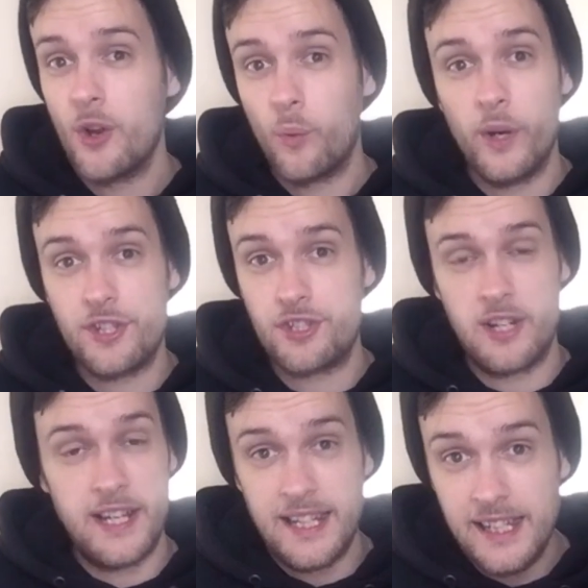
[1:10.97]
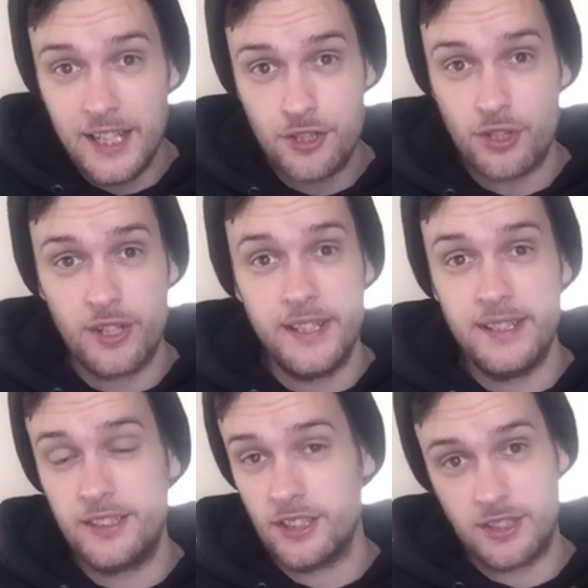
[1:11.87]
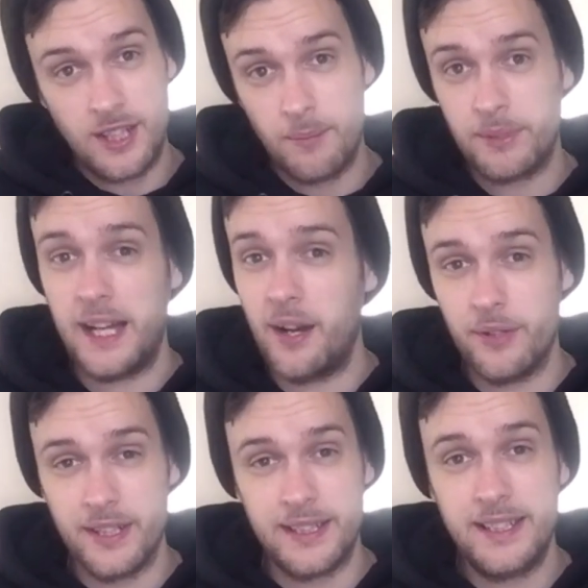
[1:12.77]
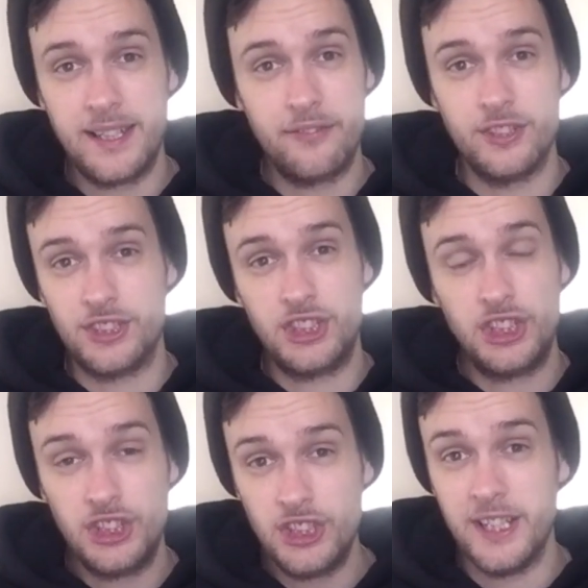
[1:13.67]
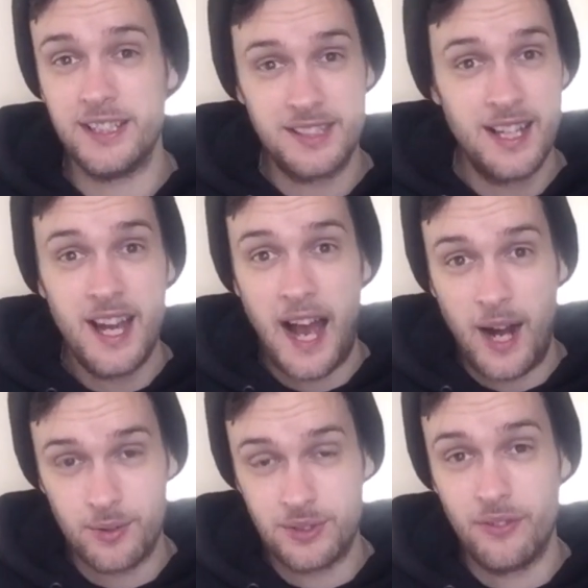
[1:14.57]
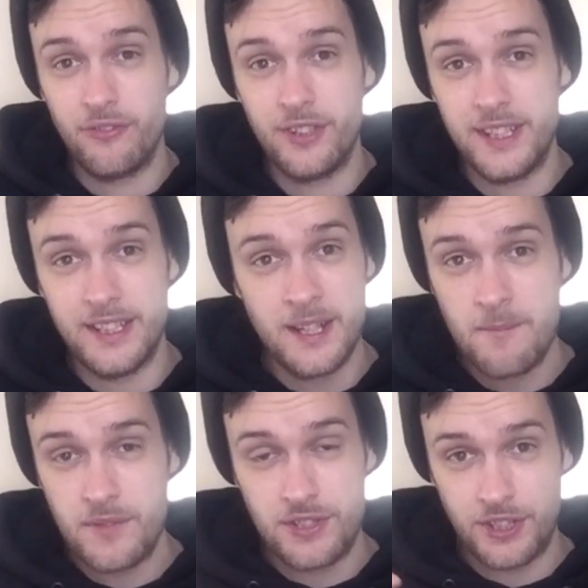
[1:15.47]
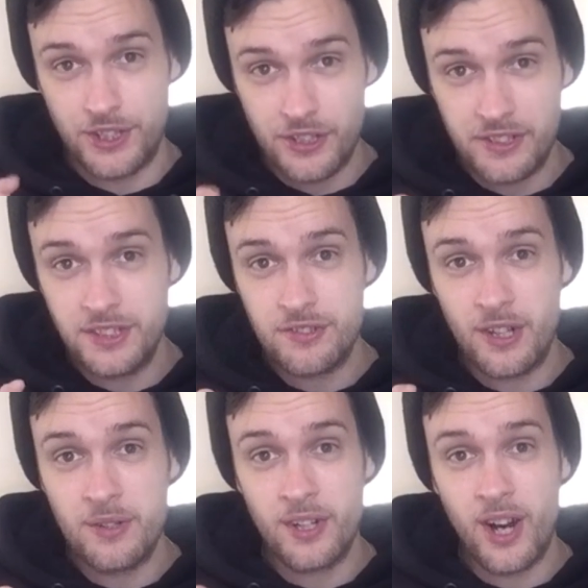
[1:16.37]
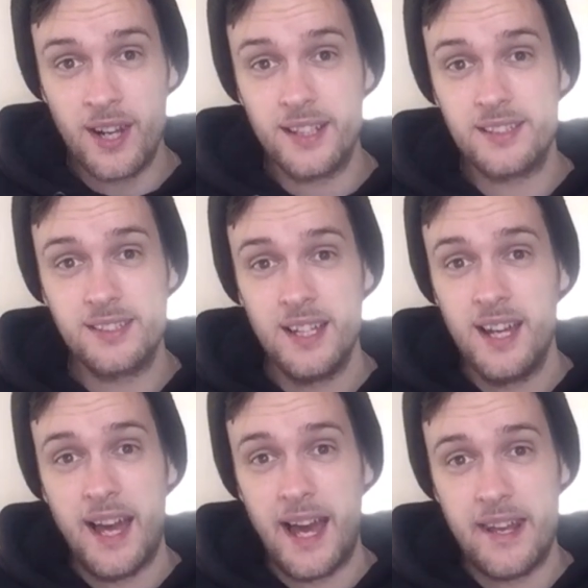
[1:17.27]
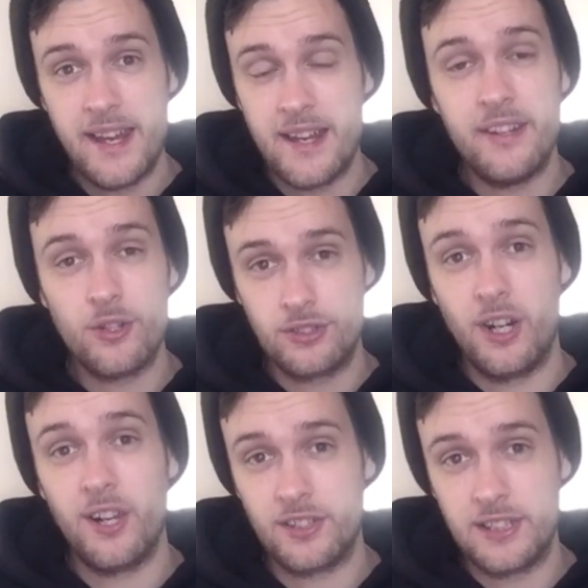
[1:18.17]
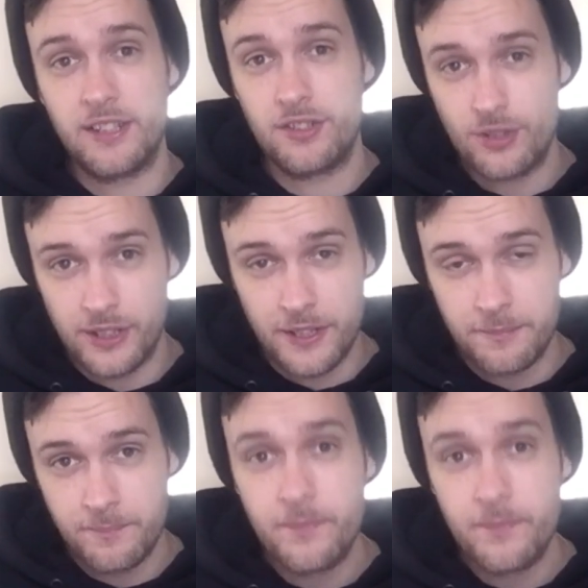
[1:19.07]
which literally just come down and kick the shit out of the security drone Daleks, and then those Daleks get destroyed.